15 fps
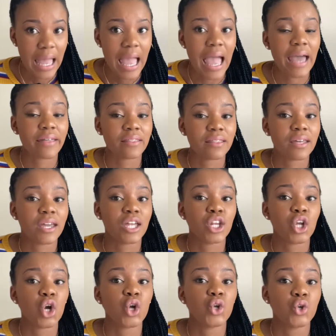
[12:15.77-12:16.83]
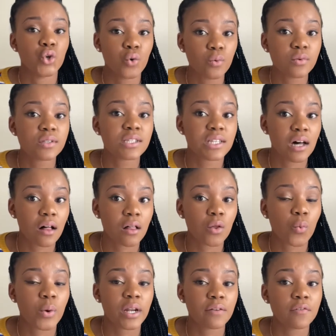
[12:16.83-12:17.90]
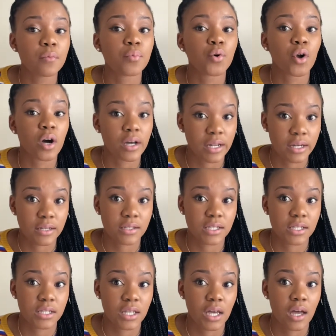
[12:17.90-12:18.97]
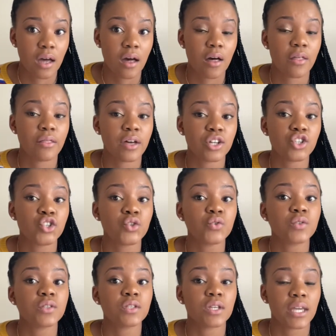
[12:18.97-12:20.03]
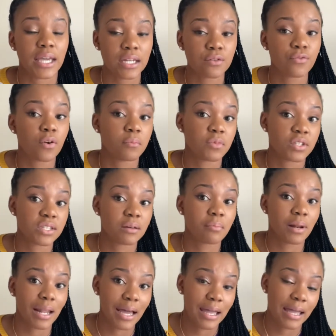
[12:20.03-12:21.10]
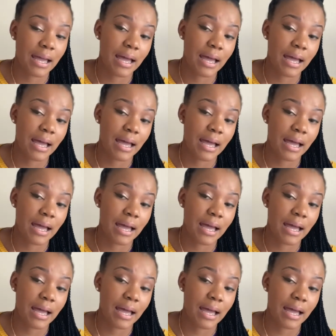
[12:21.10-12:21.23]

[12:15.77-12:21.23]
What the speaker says: and then you will sell whatever products that you get from your supplier